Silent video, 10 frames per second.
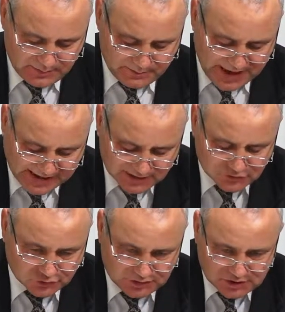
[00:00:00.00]
pagan
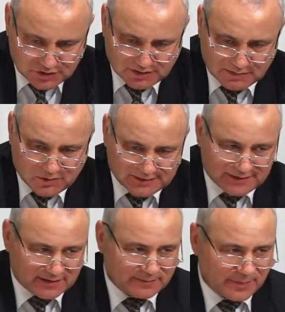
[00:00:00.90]
tradition. They brought
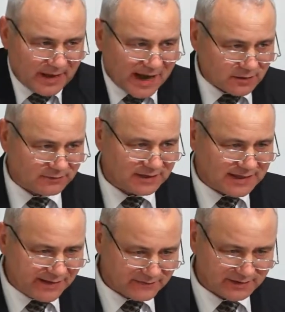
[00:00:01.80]
the Ark of the
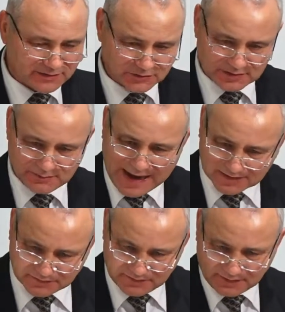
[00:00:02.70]
Covenant to the
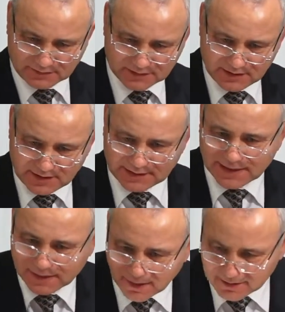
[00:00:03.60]
battlefield and
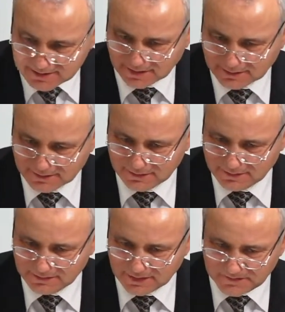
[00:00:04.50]
they lost it.
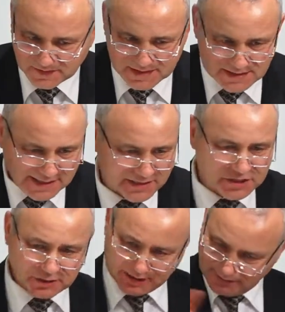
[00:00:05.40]
The Philistine
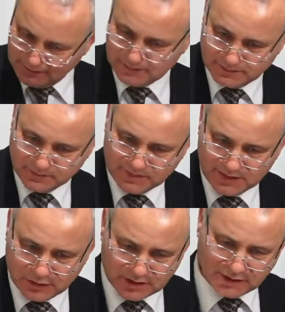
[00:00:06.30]
took it,
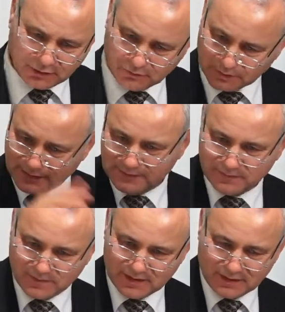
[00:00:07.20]
took it over.
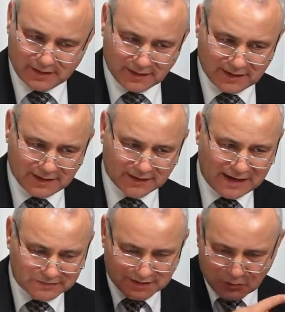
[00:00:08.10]
And
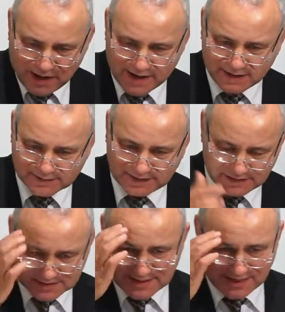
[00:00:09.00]
after a while, they
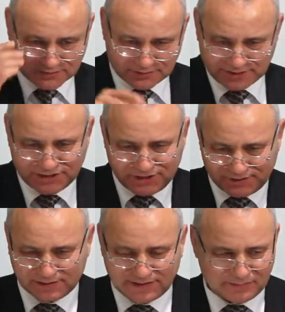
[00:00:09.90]
decide to return
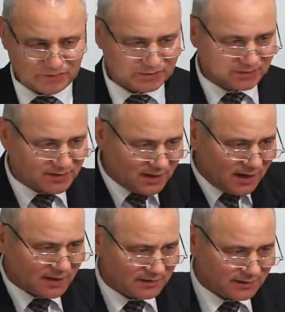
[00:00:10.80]
it. They put on a
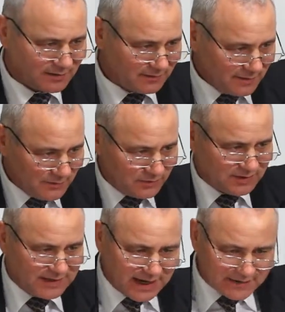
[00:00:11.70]
car, they put the
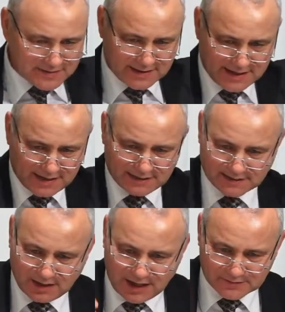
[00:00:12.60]
calves ahead, and the
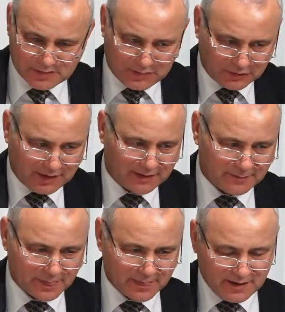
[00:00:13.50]
calves put a,
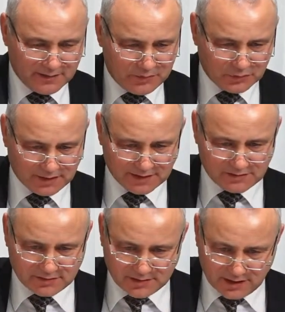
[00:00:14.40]
put a
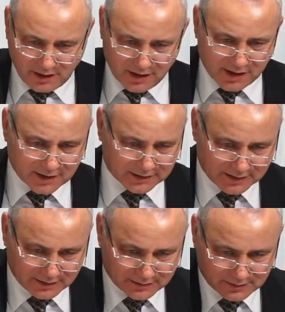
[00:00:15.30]
car,
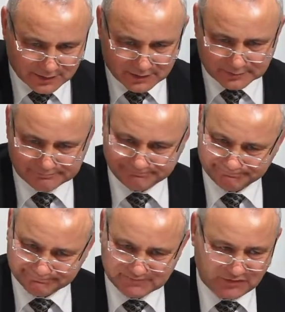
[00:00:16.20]
and uh,
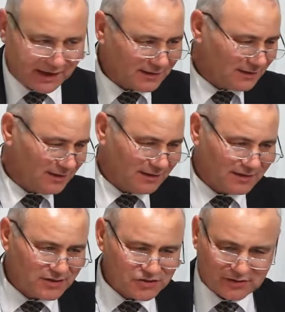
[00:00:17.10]
finally
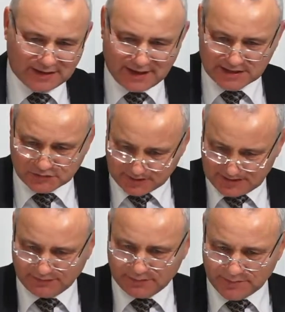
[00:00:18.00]
Israelites
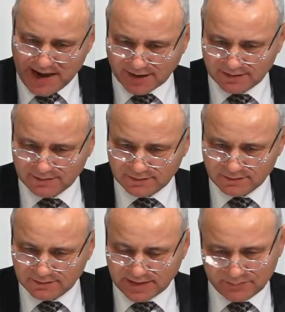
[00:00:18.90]
receive it back.
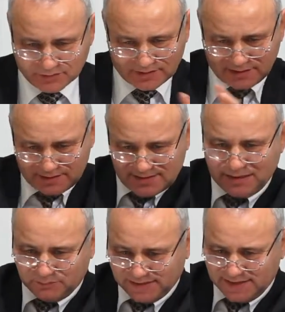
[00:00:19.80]
They put it in
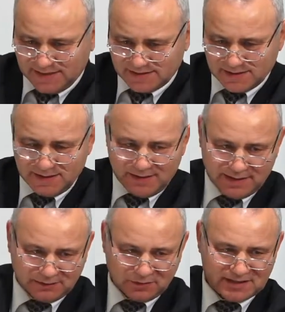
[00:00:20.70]
some place,
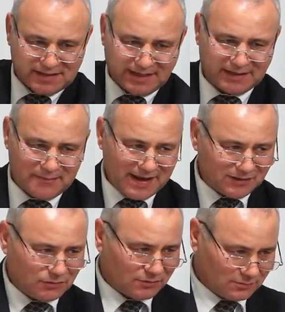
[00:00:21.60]
and it was there. The man
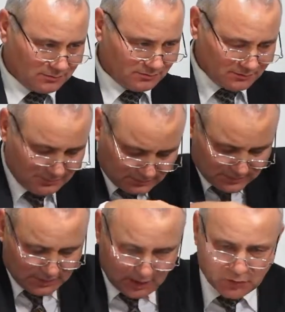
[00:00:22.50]
who
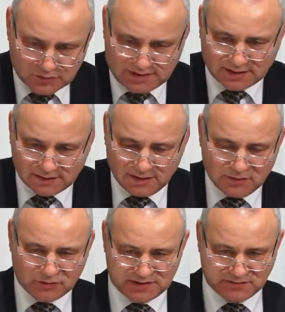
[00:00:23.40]
hosted
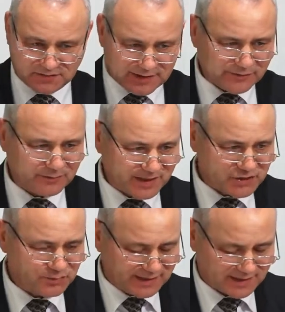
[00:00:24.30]
was very
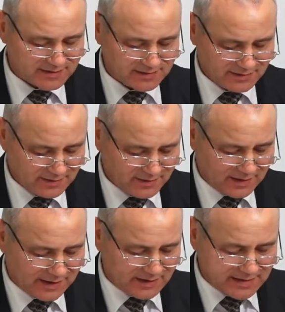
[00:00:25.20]
much blessed.
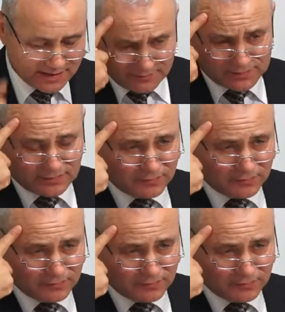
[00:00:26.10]
And David